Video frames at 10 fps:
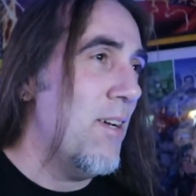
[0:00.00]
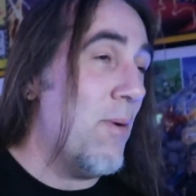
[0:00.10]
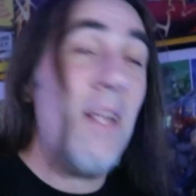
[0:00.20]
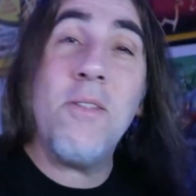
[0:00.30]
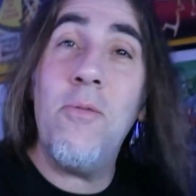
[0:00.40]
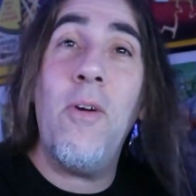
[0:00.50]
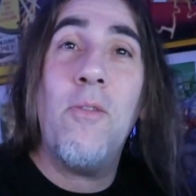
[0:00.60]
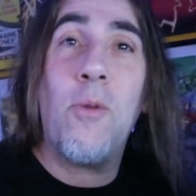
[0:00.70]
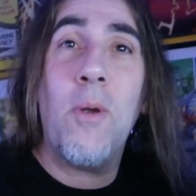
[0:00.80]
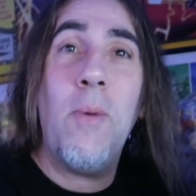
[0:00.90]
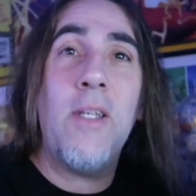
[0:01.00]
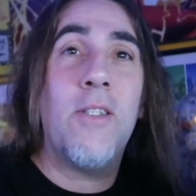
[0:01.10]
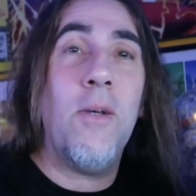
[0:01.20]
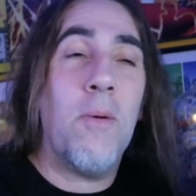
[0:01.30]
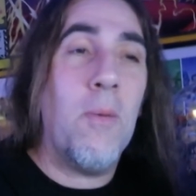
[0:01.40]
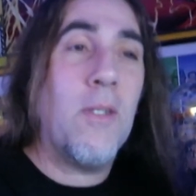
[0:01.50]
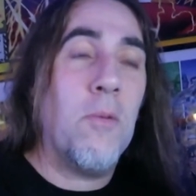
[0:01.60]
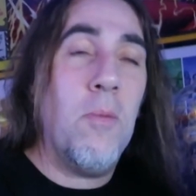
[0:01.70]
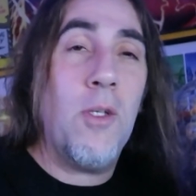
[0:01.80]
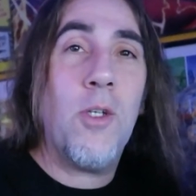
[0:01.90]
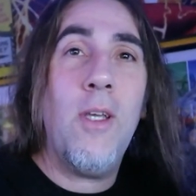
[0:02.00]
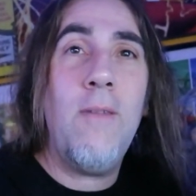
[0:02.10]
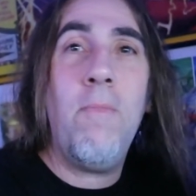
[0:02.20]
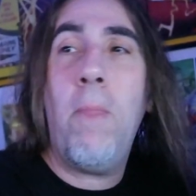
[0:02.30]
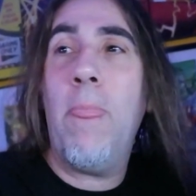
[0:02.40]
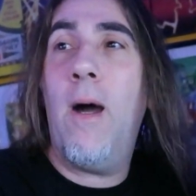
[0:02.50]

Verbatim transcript: We had some fun three weeks too. We went to Michigan.